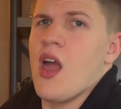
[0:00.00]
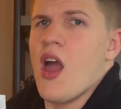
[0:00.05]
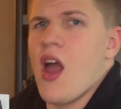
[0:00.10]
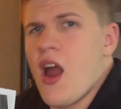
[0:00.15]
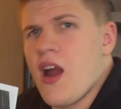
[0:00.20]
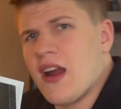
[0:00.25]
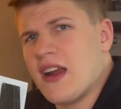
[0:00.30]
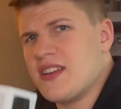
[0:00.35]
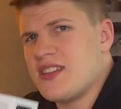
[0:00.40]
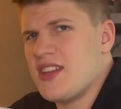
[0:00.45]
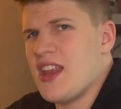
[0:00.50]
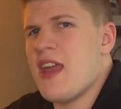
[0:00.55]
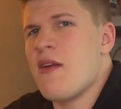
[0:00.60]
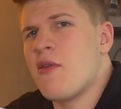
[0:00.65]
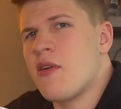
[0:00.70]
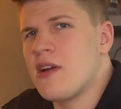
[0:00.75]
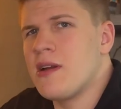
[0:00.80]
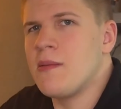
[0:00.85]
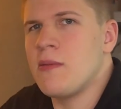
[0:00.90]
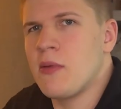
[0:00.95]
All right, today we're
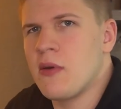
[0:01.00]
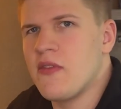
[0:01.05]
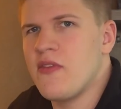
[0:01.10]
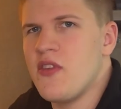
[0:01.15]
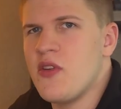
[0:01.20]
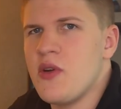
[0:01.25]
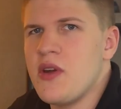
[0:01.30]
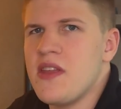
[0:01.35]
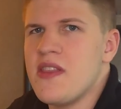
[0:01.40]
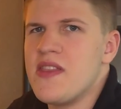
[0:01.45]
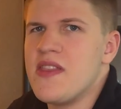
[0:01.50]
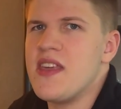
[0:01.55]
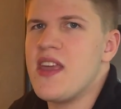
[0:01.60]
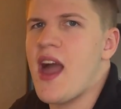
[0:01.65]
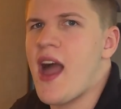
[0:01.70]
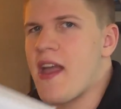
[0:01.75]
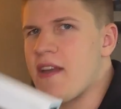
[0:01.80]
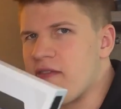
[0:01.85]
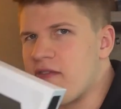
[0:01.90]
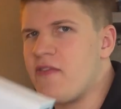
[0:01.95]
gonna to be reviewing the
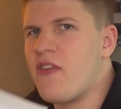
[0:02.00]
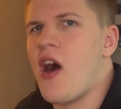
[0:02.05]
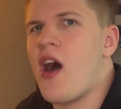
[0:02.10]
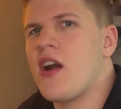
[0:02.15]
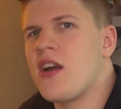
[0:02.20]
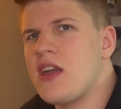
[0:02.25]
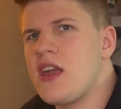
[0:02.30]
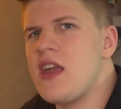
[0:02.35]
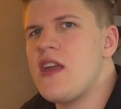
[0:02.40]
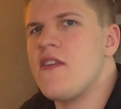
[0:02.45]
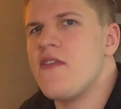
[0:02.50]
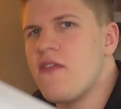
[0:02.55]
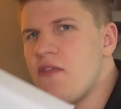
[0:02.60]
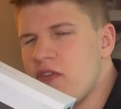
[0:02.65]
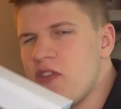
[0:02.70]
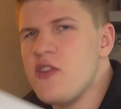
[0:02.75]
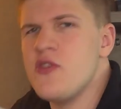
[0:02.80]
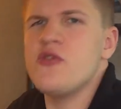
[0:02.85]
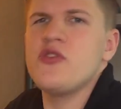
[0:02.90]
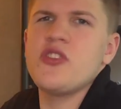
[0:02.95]
iVANKY
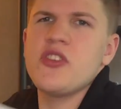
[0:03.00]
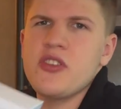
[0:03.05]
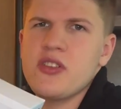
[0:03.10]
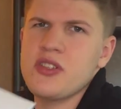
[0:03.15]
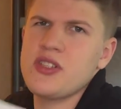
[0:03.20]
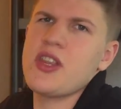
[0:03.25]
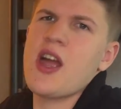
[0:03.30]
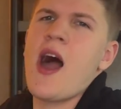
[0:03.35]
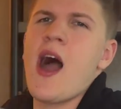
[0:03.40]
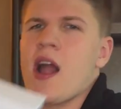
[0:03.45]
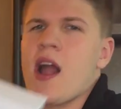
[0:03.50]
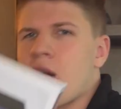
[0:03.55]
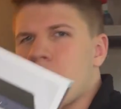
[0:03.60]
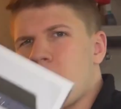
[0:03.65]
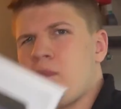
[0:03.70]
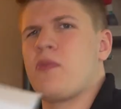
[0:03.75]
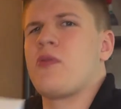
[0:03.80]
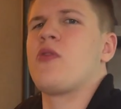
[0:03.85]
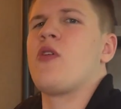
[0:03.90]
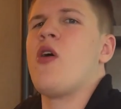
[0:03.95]
Fusion Dock
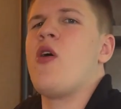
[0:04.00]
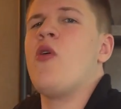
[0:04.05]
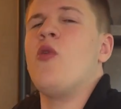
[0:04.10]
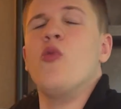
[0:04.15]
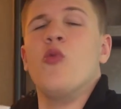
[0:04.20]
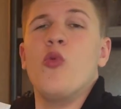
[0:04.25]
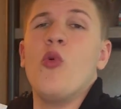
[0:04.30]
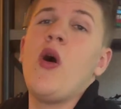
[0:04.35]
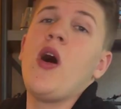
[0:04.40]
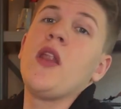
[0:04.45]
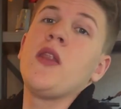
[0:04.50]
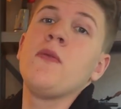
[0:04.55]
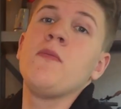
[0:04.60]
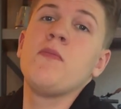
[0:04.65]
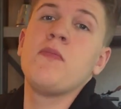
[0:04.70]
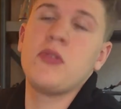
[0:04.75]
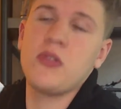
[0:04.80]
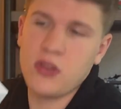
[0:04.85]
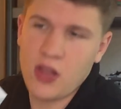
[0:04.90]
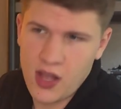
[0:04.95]
Pro 1
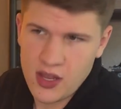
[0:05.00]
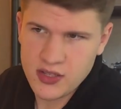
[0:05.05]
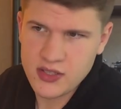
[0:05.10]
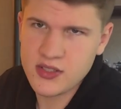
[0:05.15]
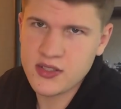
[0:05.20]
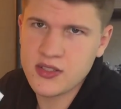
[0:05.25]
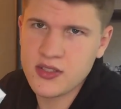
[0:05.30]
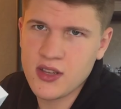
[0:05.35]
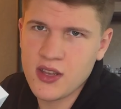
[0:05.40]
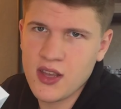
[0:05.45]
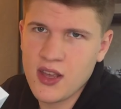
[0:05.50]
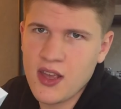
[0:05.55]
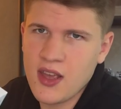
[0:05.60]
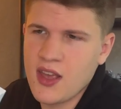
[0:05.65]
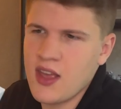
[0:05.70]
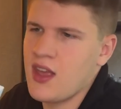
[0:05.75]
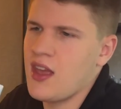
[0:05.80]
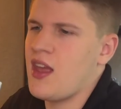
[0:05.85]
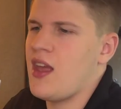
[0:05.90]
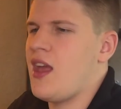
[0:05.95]
Plus.
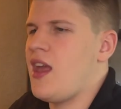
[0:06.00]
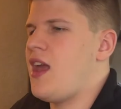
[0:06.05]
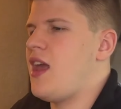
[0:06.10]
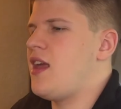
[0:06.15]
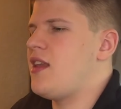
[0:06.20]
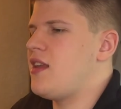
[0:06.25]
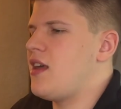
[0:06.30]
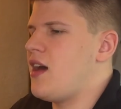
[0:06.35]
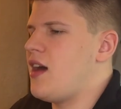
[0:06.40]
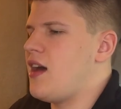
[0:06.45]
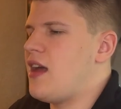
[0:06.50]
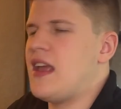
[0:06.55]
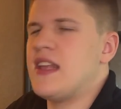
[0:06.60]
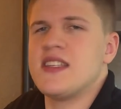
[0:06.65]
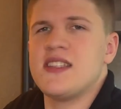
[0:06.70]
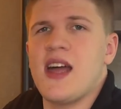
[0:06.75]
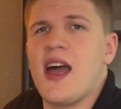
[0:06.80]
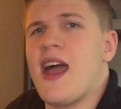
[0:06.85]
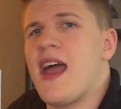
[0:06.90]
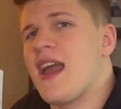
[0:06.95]
And uh, it's
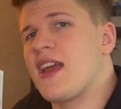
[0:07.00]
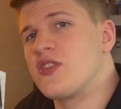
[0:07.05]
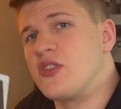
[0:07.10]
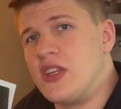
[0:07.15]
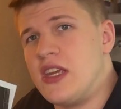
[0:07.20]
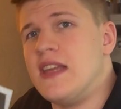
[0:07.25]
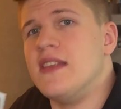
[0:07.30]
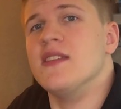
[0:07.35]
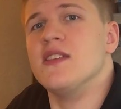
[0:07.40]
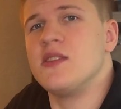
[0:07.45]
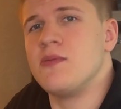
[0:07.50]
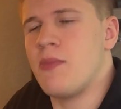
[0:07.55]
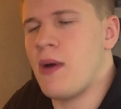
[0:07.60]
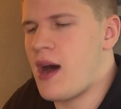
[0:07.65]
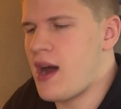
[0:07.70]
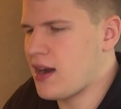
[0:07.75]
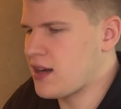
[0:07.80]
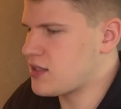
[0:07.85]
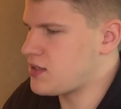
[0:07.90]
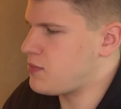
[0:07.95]
not actually in this
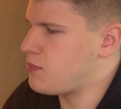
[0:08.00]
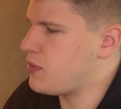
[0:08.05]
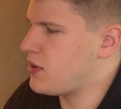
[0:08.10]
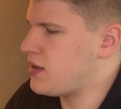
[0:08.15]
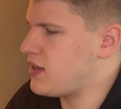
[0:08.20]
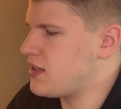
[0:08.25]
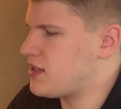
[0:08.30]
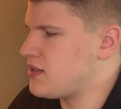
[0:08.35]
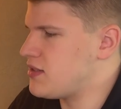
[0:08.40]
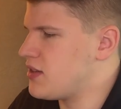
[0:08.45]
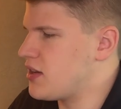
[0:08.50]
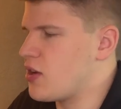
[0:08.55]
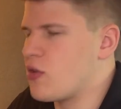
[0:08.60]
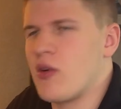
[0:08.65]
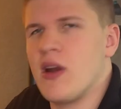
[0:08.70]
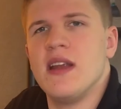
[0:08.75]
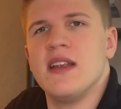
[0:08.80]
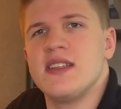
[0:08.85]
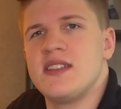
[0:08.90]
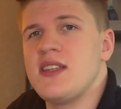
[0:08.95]
box, but this is a
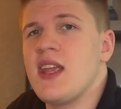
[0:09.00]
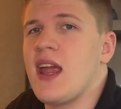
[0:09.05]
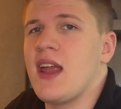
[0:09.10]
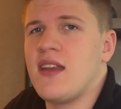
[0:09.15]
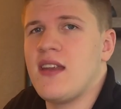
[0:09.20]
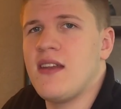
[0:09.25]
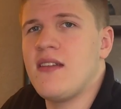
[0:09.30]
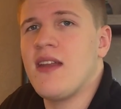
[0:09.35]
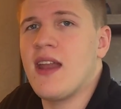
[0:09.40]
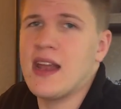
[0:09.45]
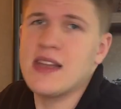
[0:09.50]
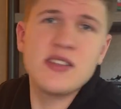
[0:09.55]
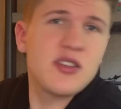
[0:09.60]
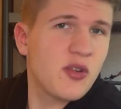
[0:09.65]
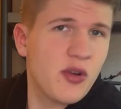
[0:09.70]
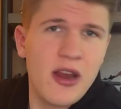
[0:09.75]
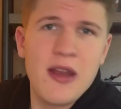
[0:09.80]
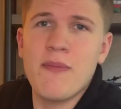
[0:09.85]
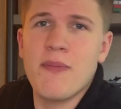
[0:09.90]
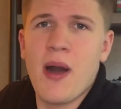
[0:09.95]
great stand-in and it's a
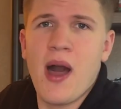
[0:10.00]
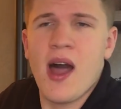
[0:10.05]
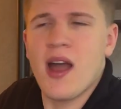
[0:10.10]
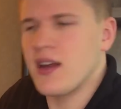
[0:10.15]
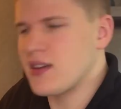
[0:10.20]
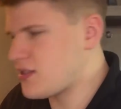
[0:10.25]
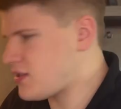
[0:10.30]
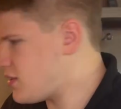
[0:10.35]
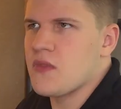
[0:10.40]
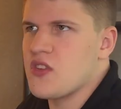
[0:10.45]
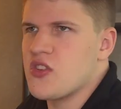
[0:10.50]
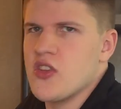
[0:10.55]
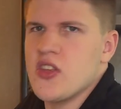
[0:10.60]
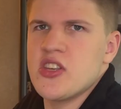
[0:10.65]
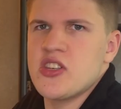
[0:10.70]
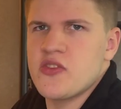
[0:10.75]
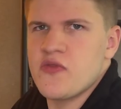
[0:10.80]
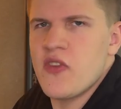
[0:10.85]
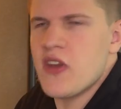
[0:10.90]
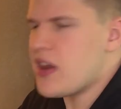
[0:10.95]
great box. So
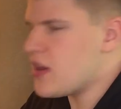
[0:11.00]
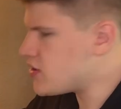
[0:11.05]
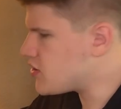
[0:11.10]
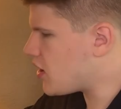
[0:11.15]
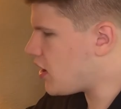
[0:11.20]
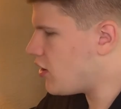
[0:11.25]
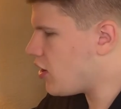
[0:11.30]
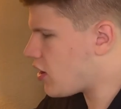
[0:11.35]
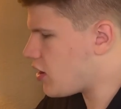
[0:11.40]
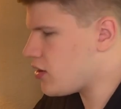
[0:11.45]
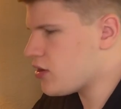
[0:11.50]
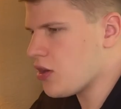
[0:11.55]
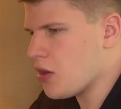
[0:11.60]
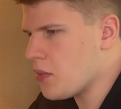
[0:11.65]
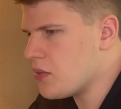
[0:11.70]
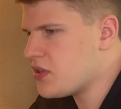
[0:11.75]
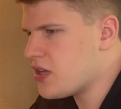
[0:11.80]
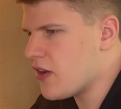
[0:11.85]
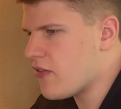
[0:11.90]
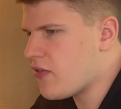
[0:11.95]
this video is gonna look a little
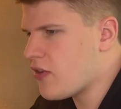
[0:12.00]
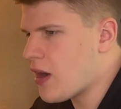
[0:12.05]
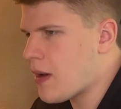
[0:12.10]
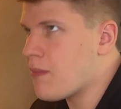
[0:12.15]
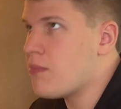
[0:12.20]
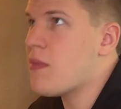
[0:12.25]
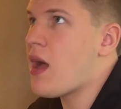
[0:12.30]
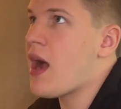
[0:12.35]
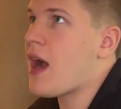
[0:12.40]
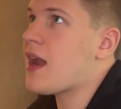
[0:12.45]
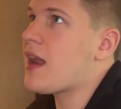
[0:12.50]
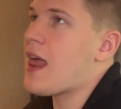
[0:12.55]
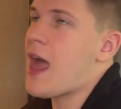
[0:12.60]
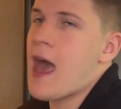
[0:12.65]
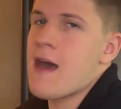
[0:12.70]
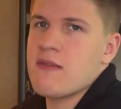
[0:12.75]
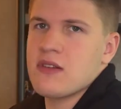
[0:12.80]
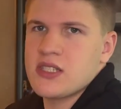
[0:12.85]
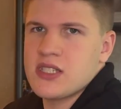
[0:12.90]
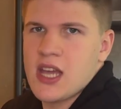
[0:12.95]
different. I'm not gonna
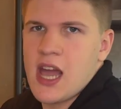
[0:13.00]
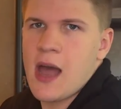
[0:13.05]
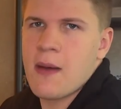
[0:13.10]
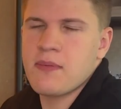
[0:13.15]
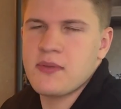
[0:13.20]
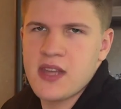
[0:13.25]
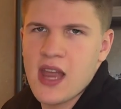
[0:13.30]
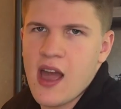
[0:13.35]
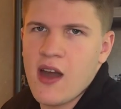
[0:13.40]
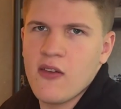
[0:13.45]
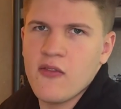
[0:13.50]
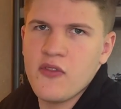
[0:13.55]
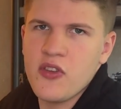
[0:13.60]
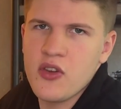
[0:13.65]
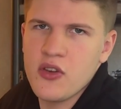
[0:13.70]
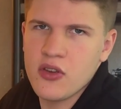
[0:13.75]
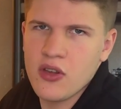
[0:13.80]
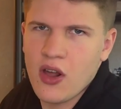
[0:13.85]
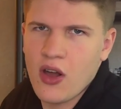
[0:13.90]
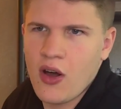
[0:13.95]
have a top-down
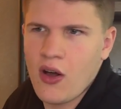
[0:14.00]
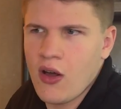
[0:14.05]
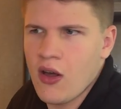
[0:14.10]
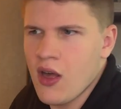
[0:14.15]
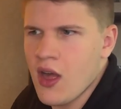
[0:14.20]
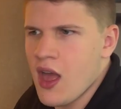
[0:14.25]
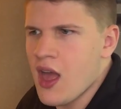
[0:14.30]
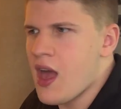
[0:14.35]
view at all.